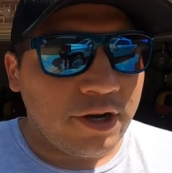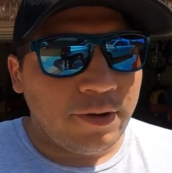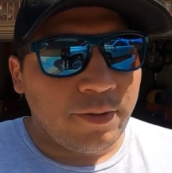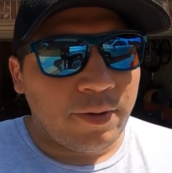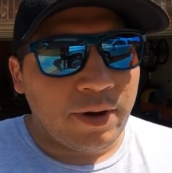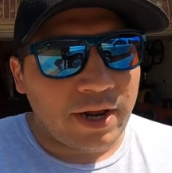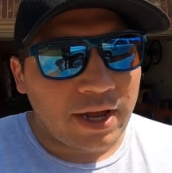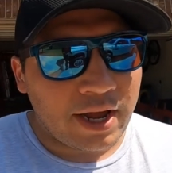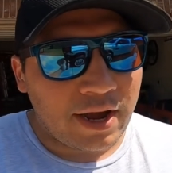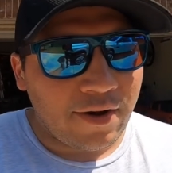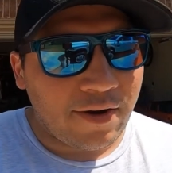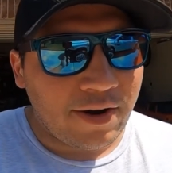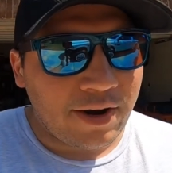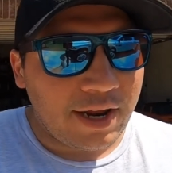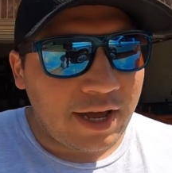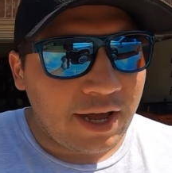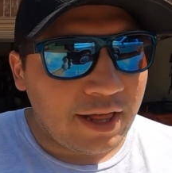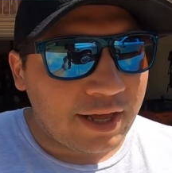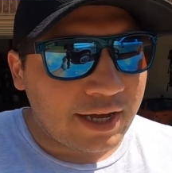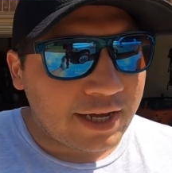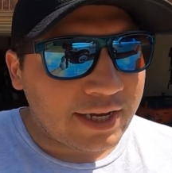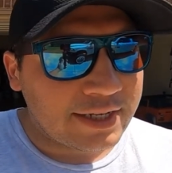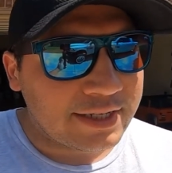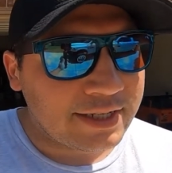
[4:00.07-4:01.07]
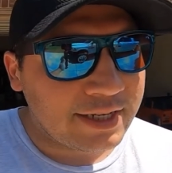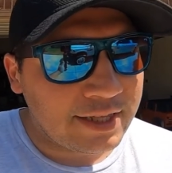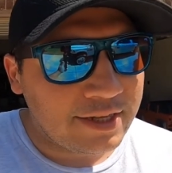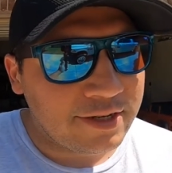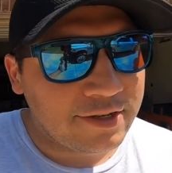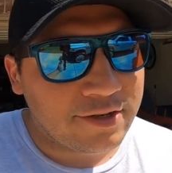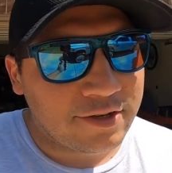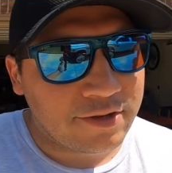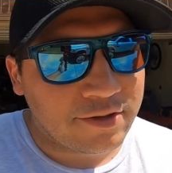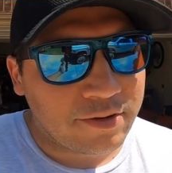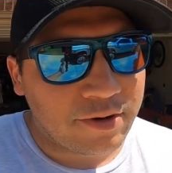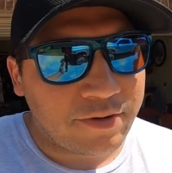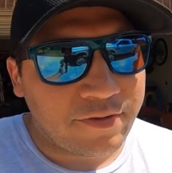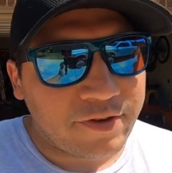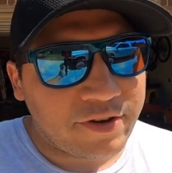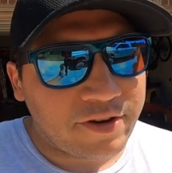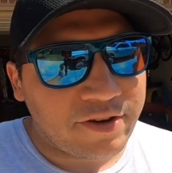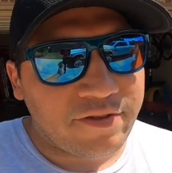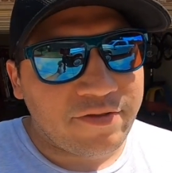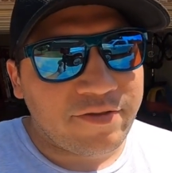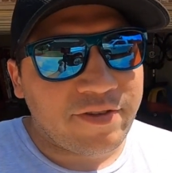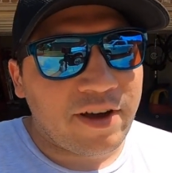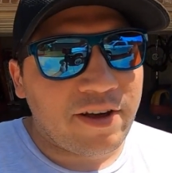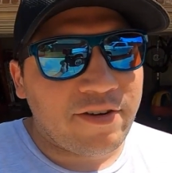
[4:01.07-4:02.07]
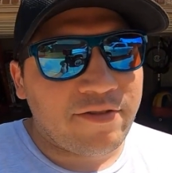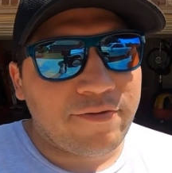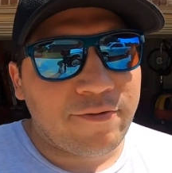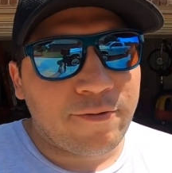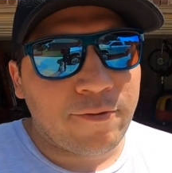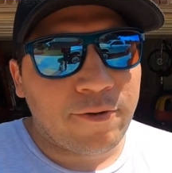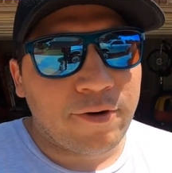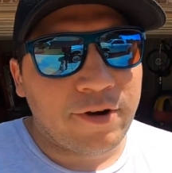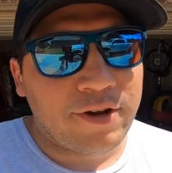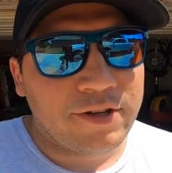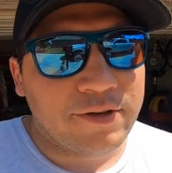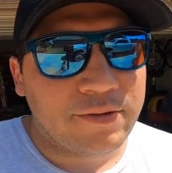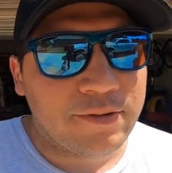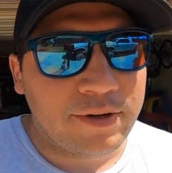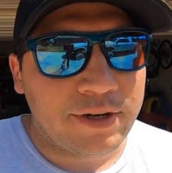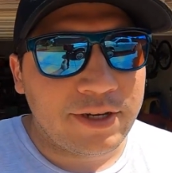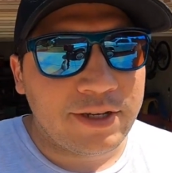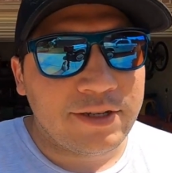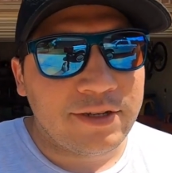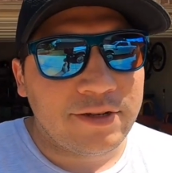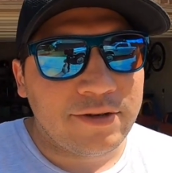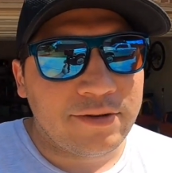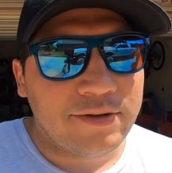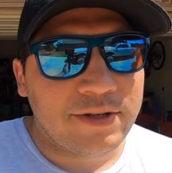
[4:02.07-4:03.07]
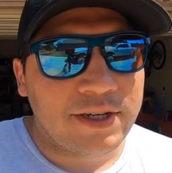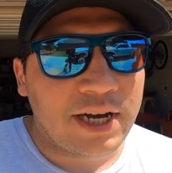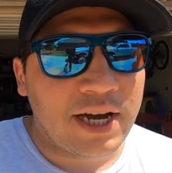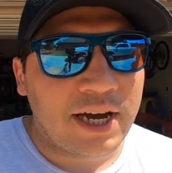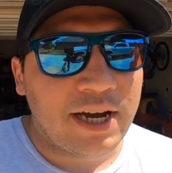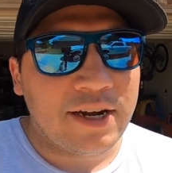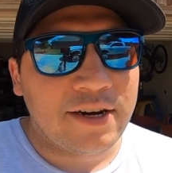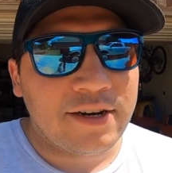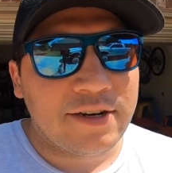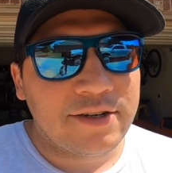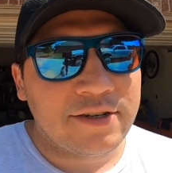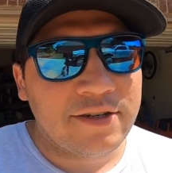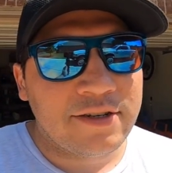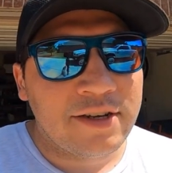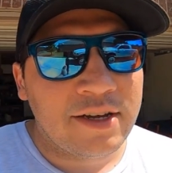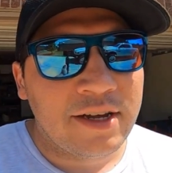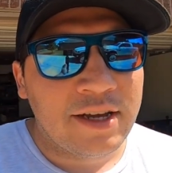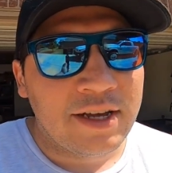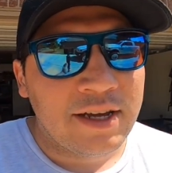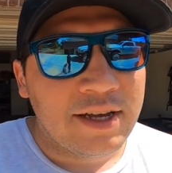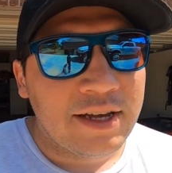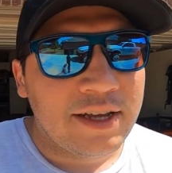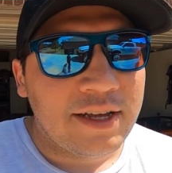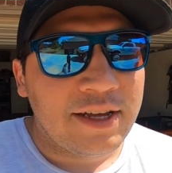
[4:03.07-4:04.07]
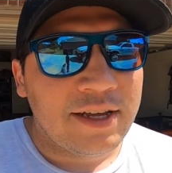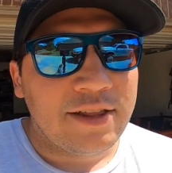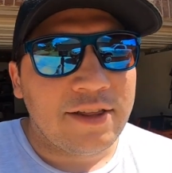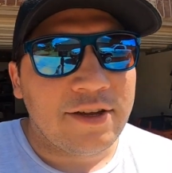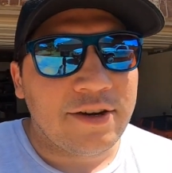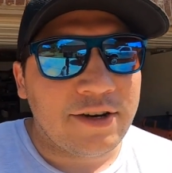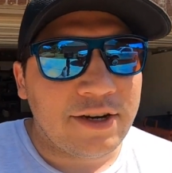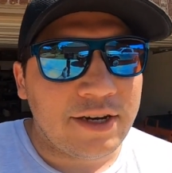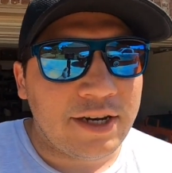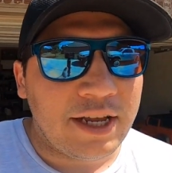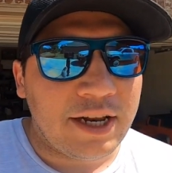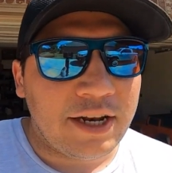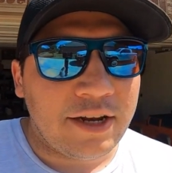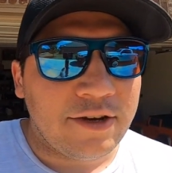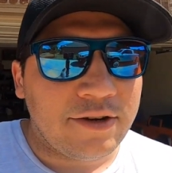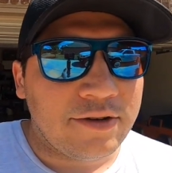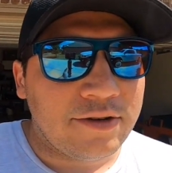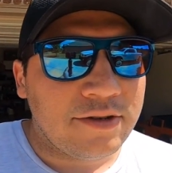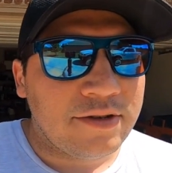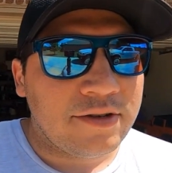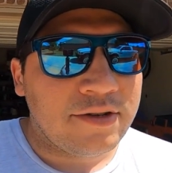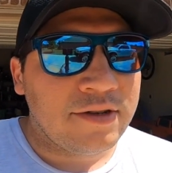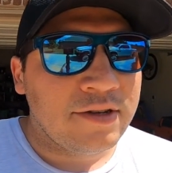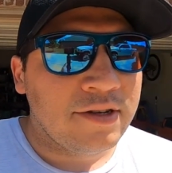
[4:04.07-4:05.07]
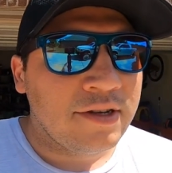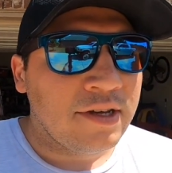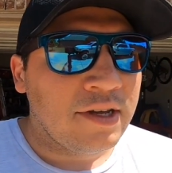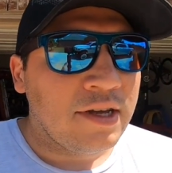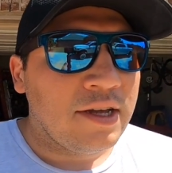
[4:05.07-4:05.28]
you what I got right now. Like I said, these are 355 40/22 tires. They're nittos,